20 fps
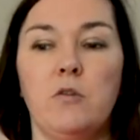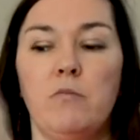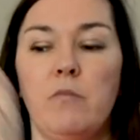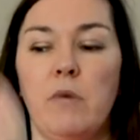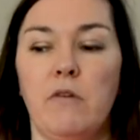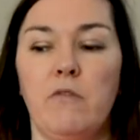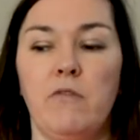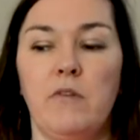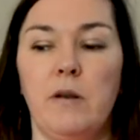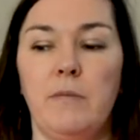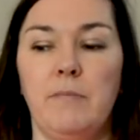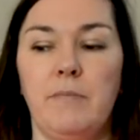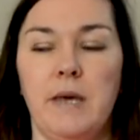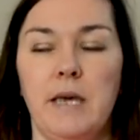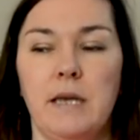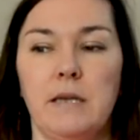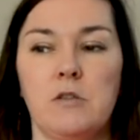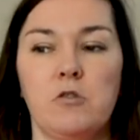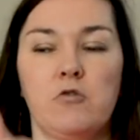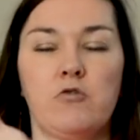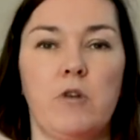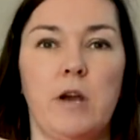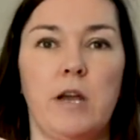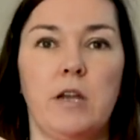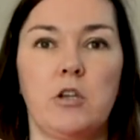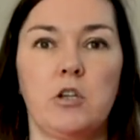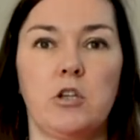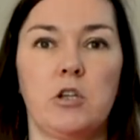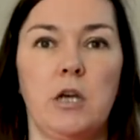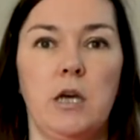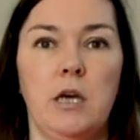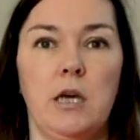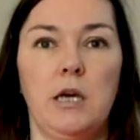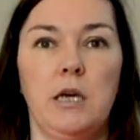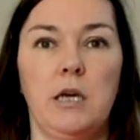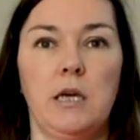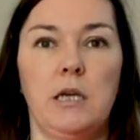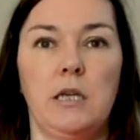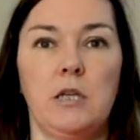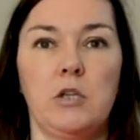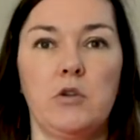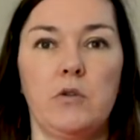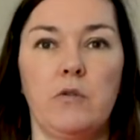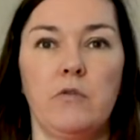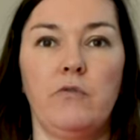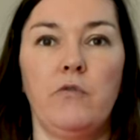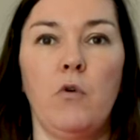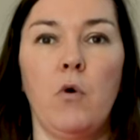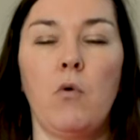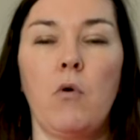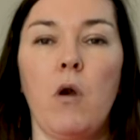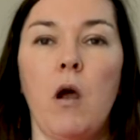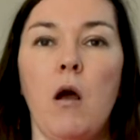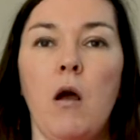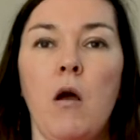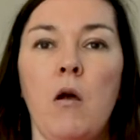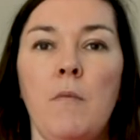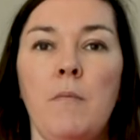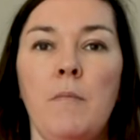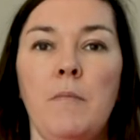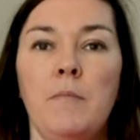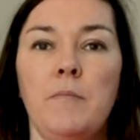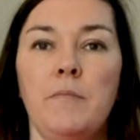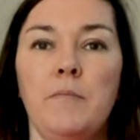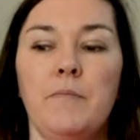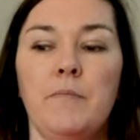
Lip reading: You might feel a big stretch into the forearm.